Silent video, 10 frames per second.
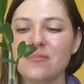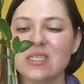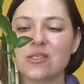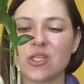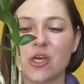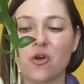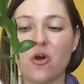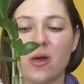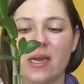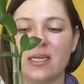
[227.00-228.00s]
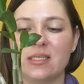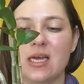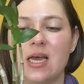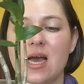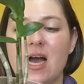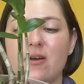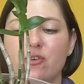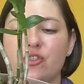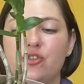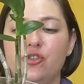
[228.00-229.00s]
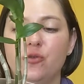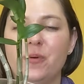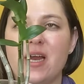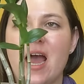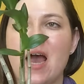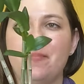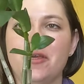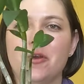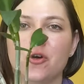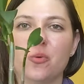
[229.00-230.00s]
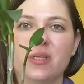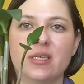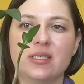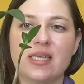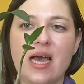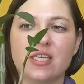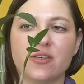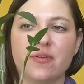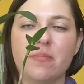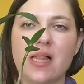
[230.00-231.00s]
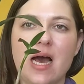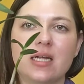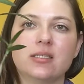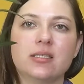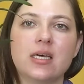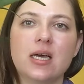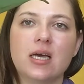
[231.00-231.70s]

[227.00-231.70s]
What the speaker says: So I got it. I was super happy with the size of the plant.